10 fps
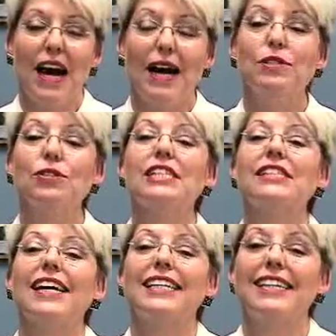I'm so
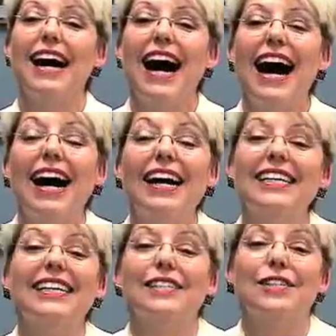excited. I
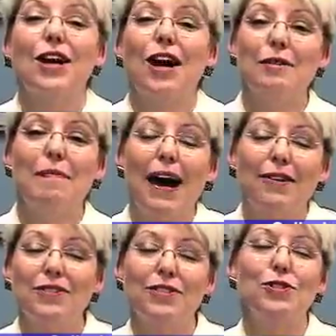get to talk
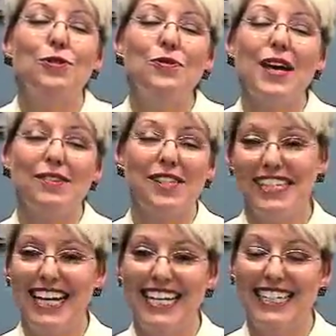about the
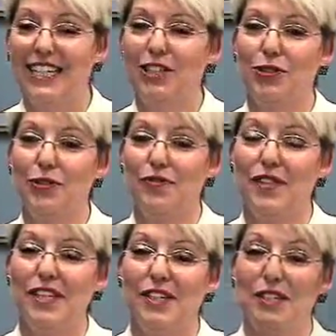2008 Teacher of
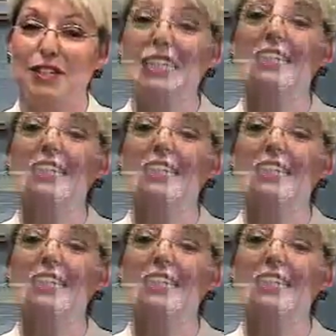the Year,